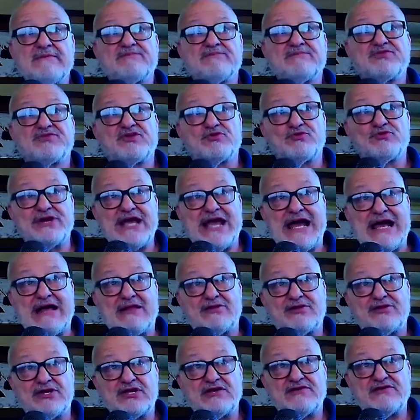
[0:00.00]
The
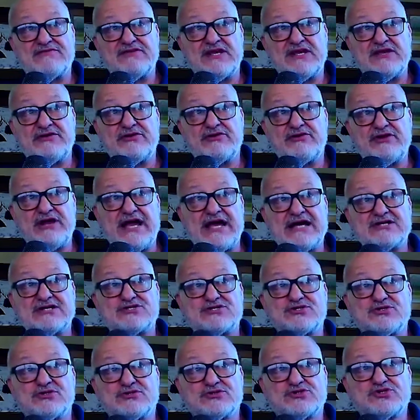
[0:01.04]
reality of
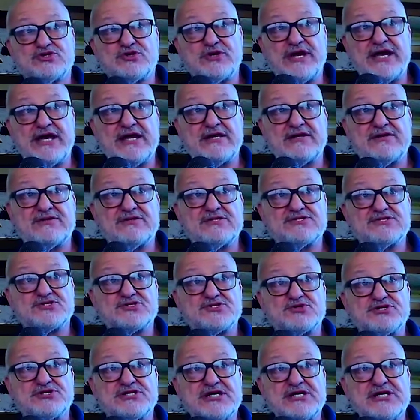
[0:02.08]
international trade and the
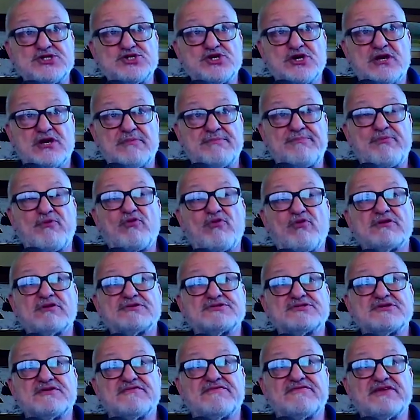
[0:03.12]
strategic
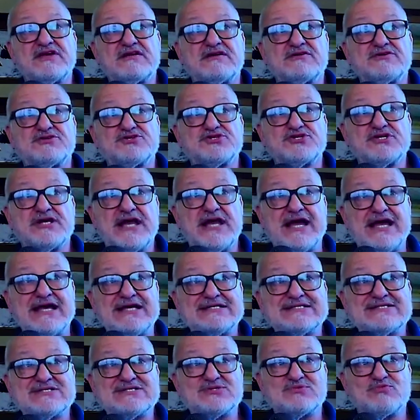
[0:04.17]
importance of energy
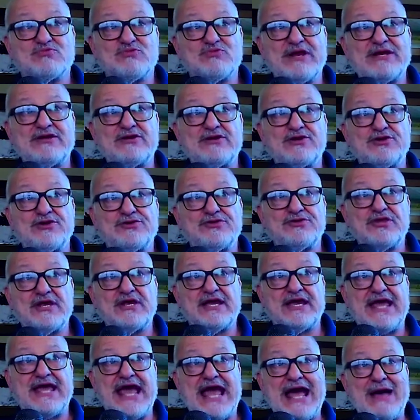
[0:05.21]
has rendered the
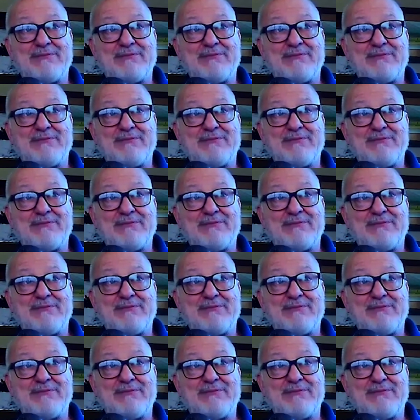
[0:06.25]
cap